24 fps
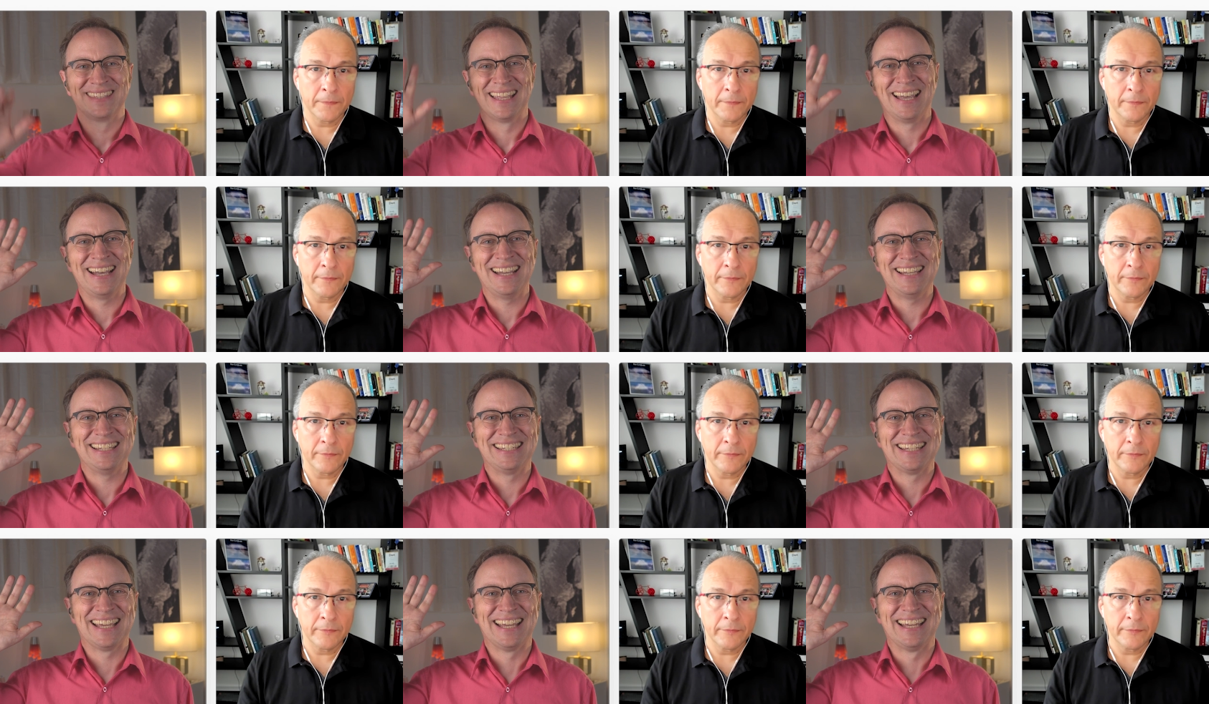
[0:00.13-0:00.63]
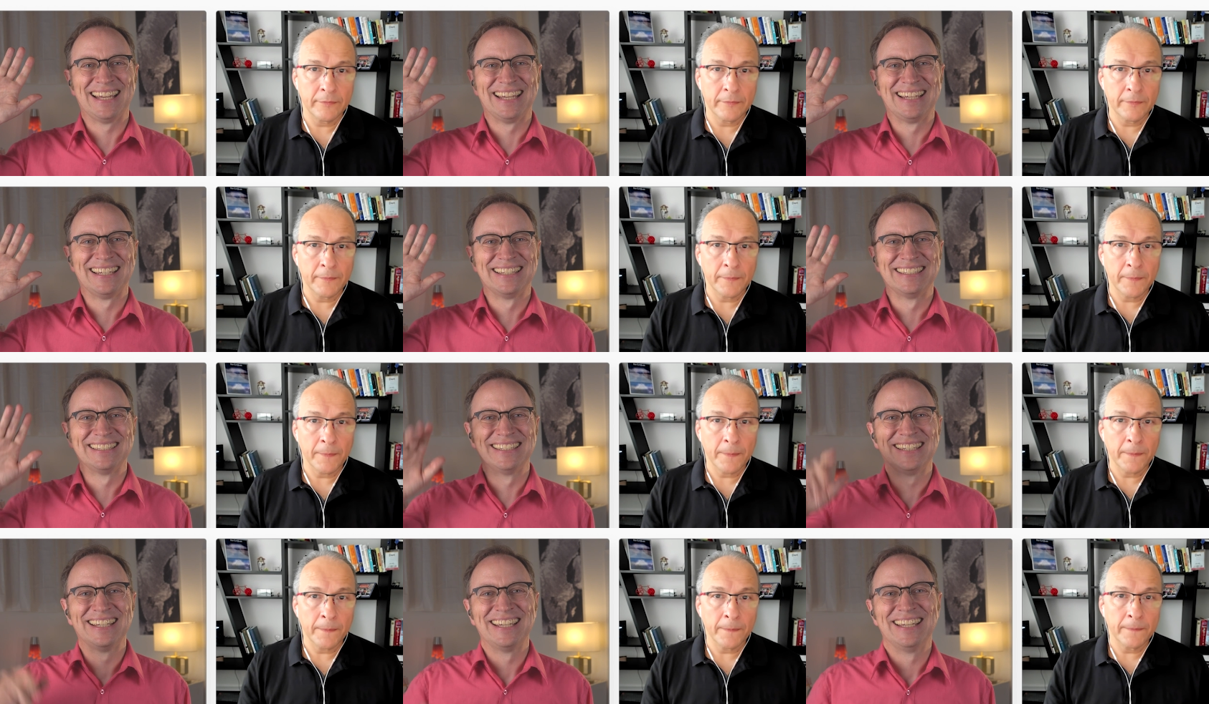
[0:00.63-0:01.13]
Speaker 1: Hi
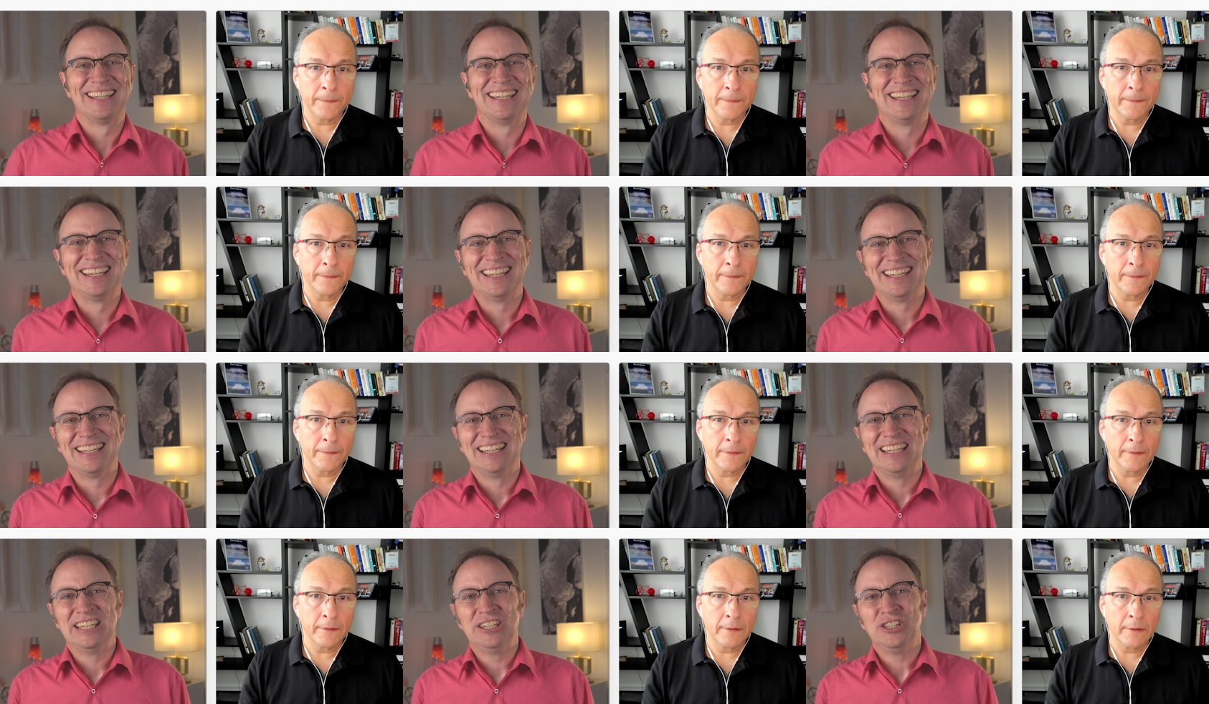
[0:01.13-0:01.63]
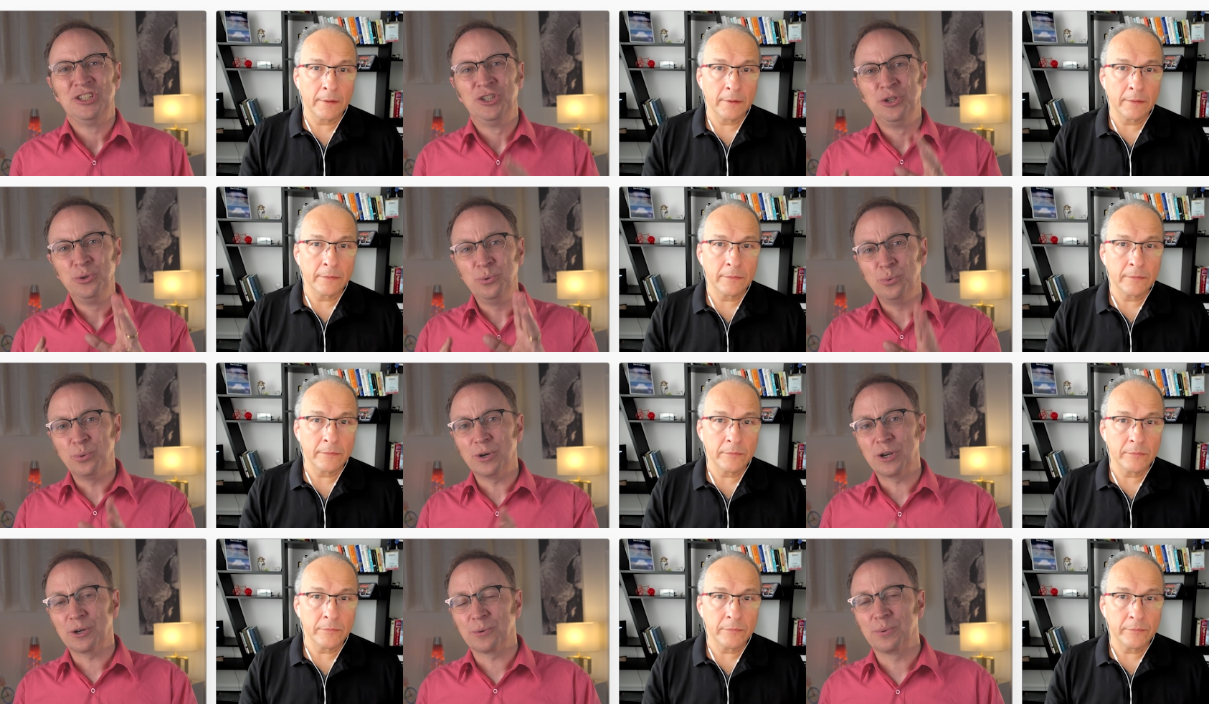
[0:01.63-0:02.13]
Dan, you
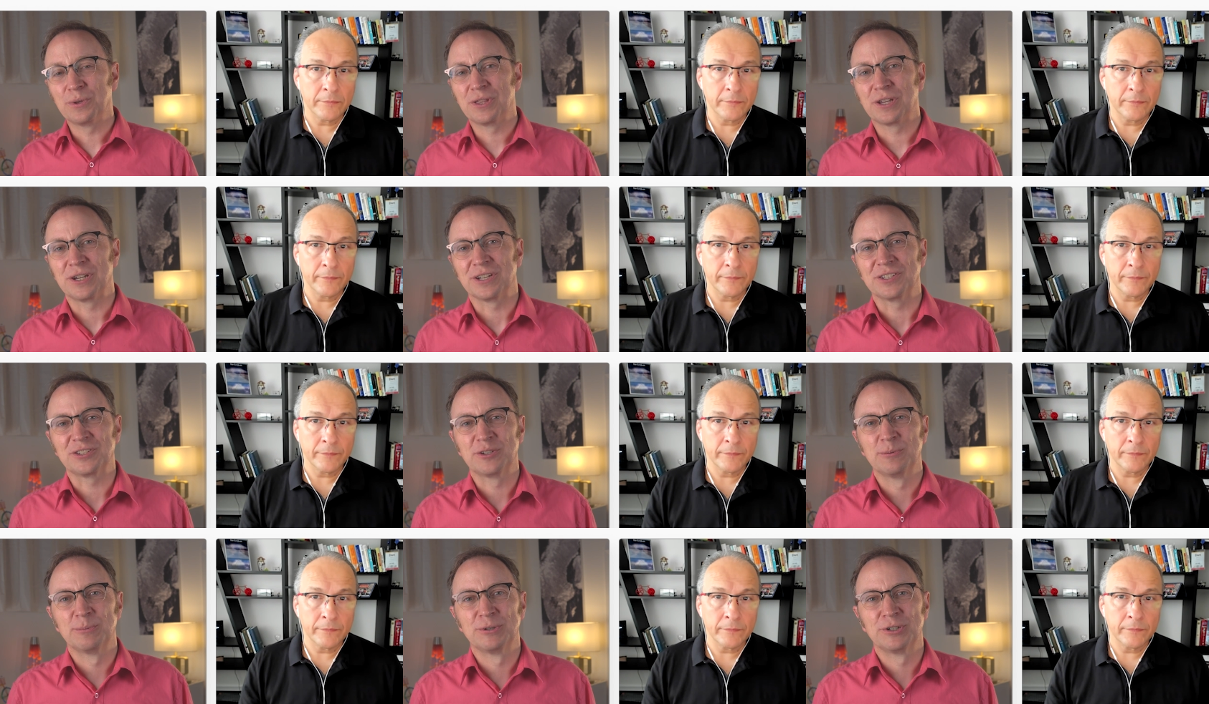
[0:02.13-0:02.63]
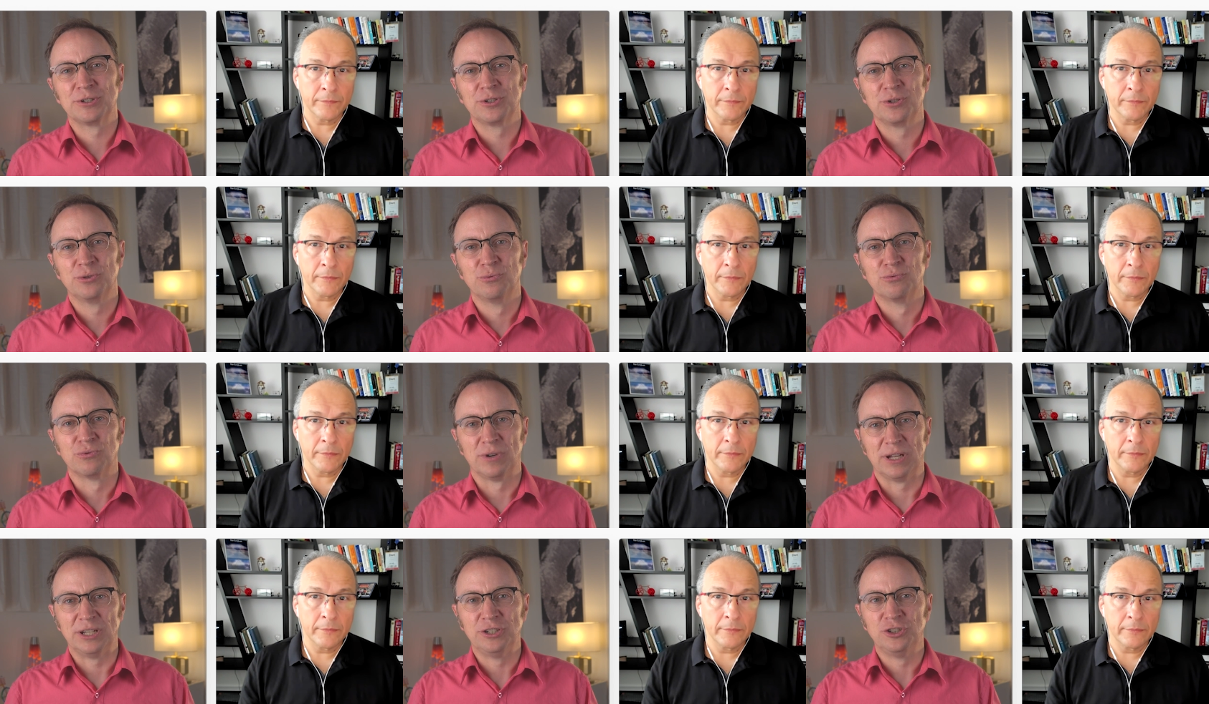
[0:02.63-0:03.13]
work with customers who
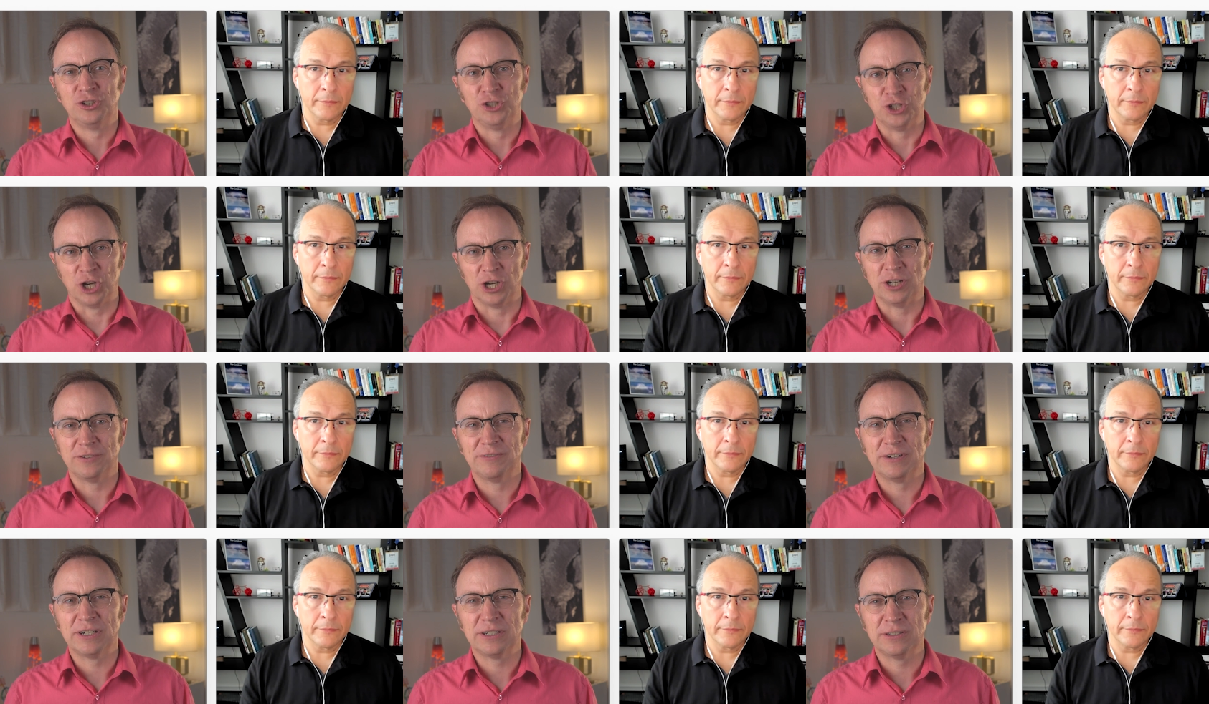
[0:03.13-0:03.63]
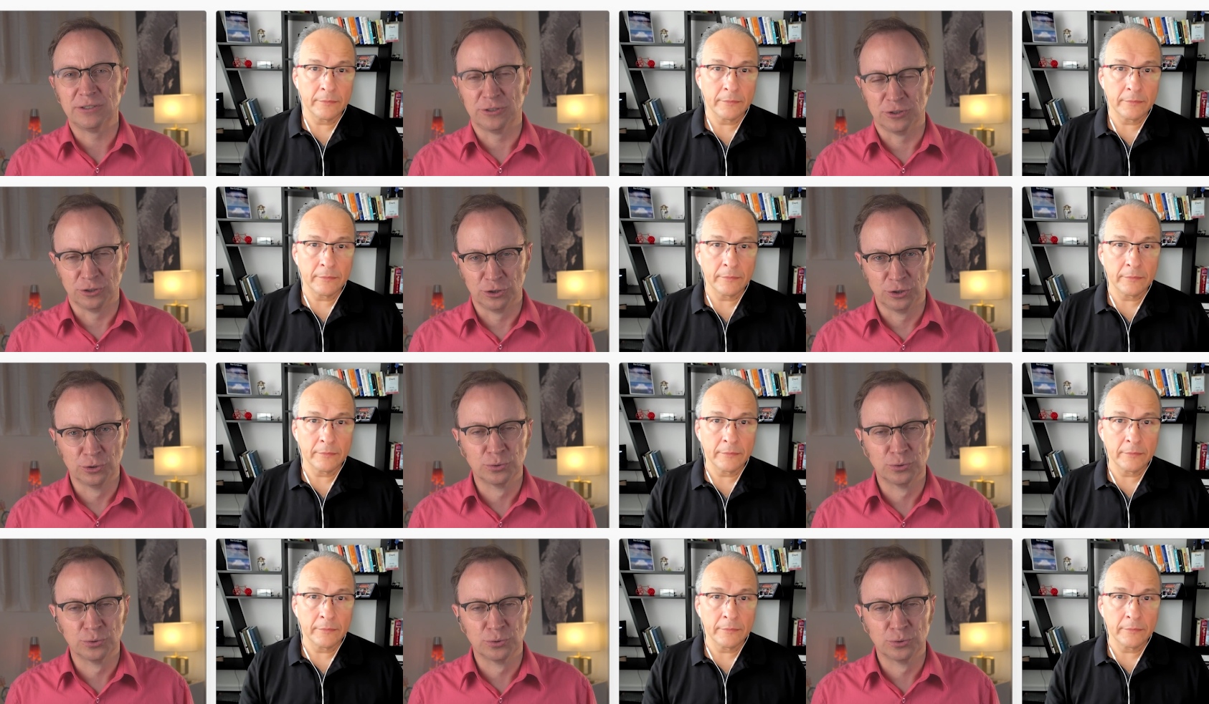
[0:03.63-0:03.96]
run Java on